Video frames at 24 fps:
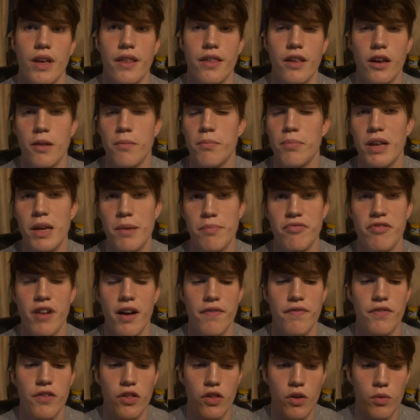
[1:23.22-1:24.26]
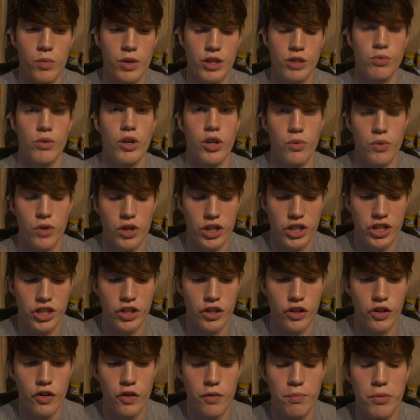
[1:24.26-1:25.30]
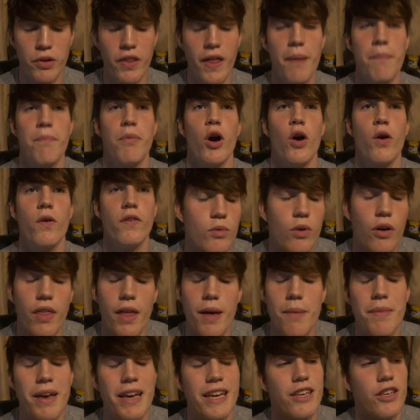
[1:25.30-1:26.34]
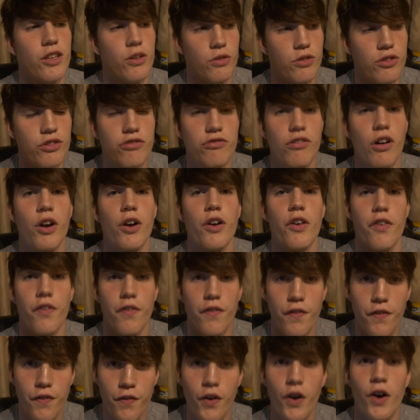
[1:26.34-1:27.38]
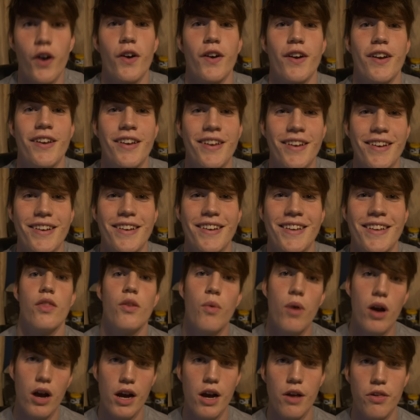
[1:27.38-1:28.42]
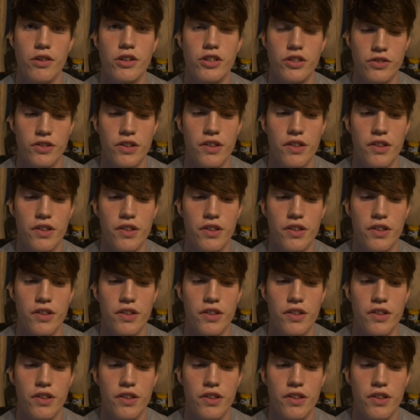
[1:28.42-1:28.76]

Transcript: It's a complete preference on which one you want to choose, but they both, well, they make you strong as f***. The workouts are just